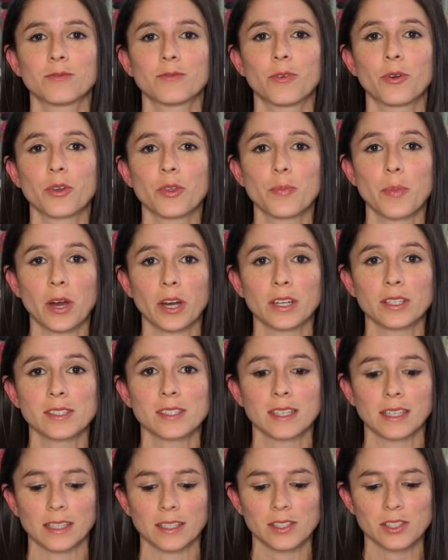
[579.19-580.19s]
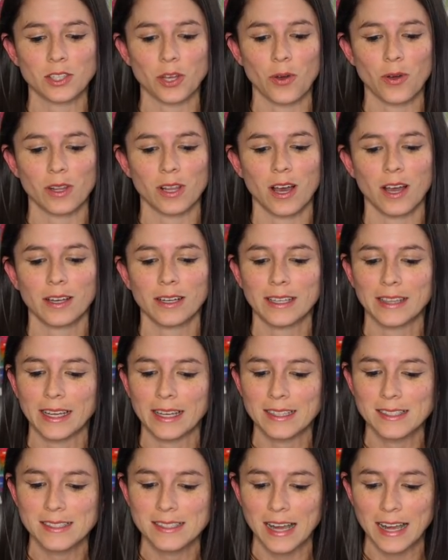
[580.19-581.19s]
for the Park Sling Sew Along, and
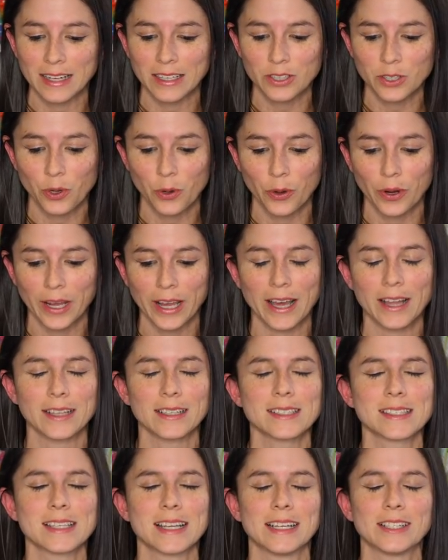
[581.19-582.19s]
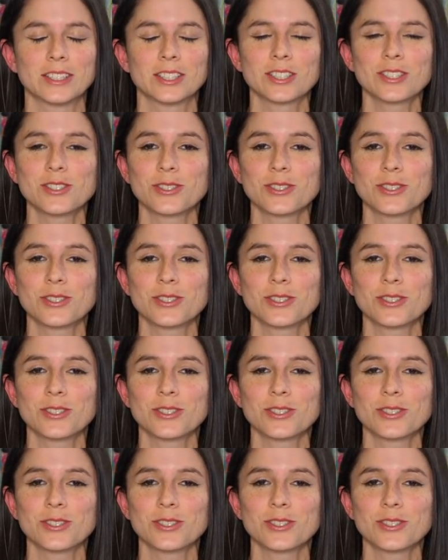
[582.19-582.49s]
that's Donna Coy Alexander.